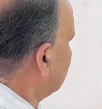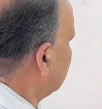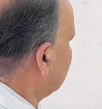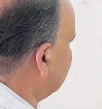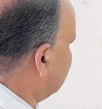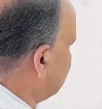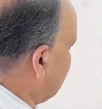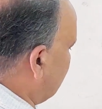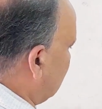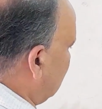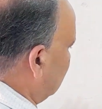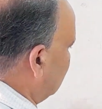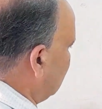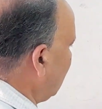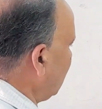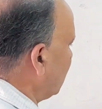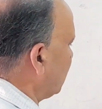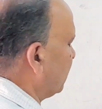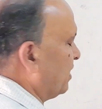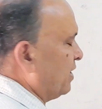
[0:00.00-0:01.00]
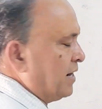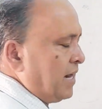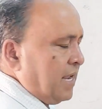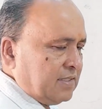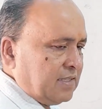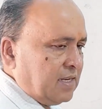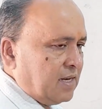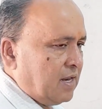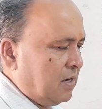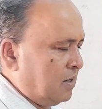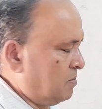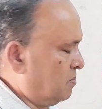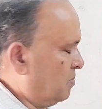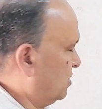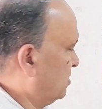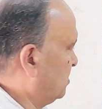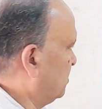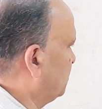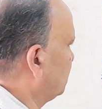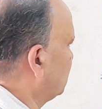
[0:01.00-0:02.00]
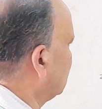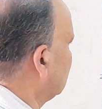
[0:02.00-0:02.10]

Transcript: These are all the rational numbers.